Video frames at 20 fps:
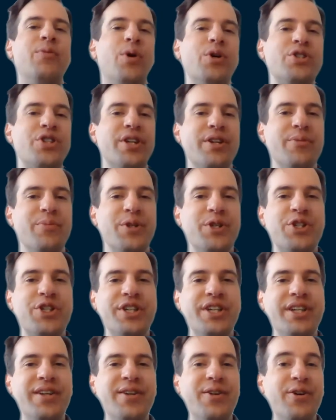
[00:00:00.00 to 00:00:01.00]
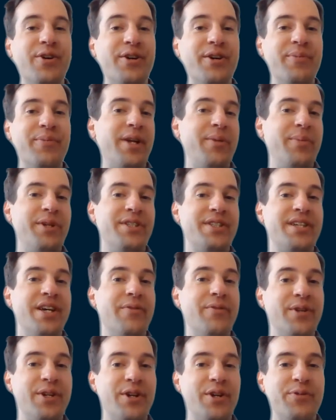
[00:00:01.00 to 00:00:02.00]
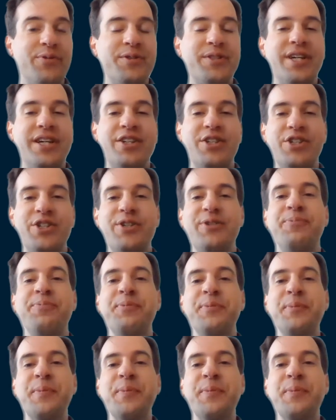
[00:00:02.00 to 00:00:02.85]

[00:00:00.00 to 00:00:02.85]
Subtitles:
washing machine or maybe several of such.